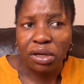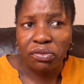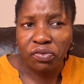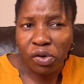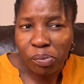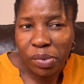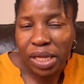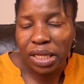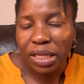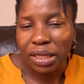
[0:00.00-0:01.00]
For
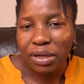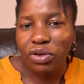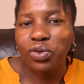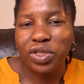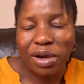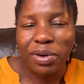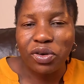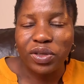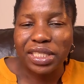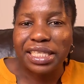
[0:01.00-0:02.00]
me, you would come
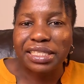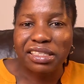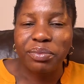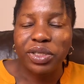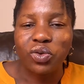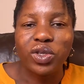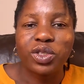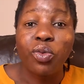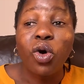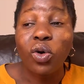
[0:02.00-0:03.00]
across as somebody who is
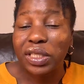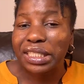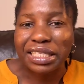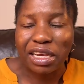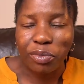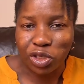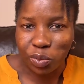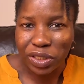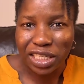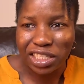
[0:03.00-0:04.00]
more concerned about
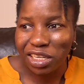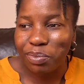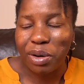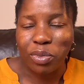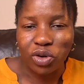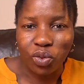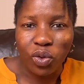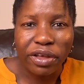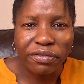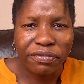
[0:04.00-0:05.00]
sponsorship, about your
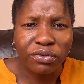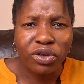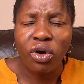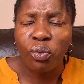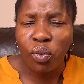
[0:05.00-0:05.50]
welfare, you're